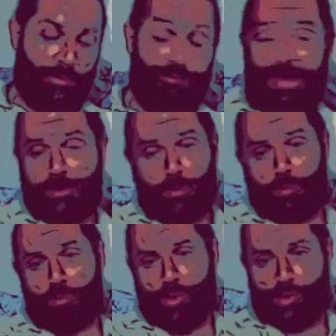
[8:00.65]
vital
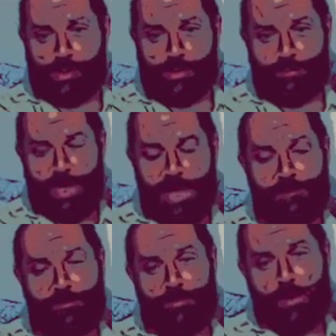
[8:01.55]
questions of
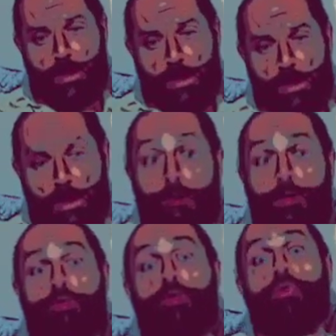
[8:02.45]
life
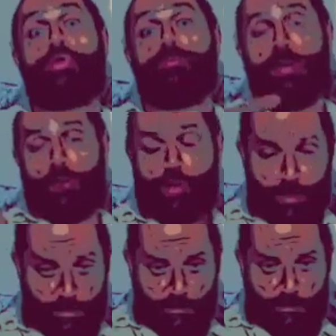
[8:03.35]
through speech.
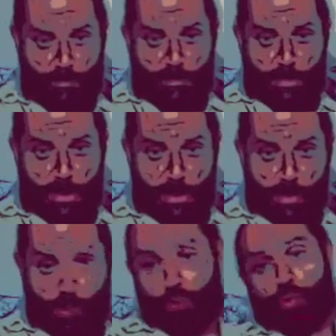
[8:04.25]

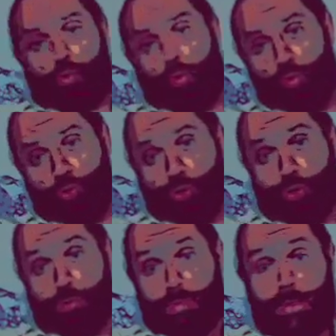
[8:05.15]
So
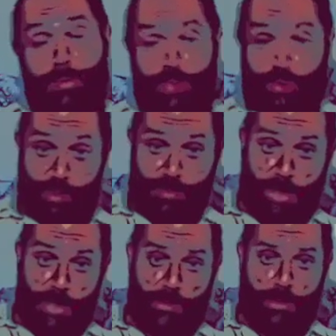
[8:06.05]
schools, in this
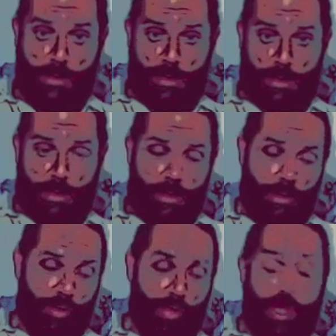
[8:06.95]
respect,
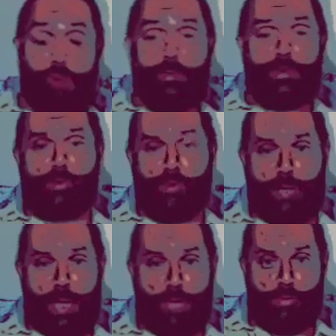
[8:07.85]
should help us learn
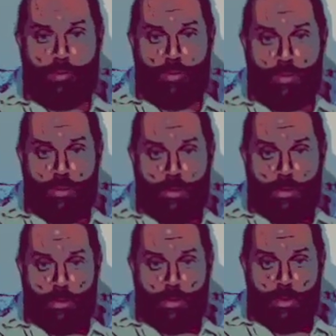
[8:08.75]
how to
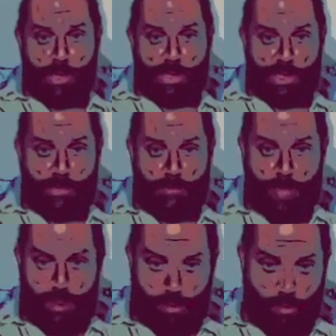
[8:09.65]

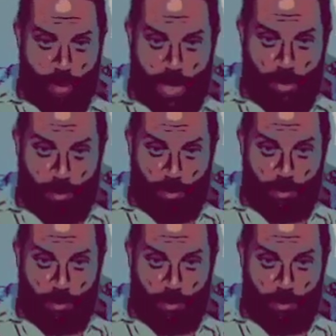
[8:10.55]
speak well.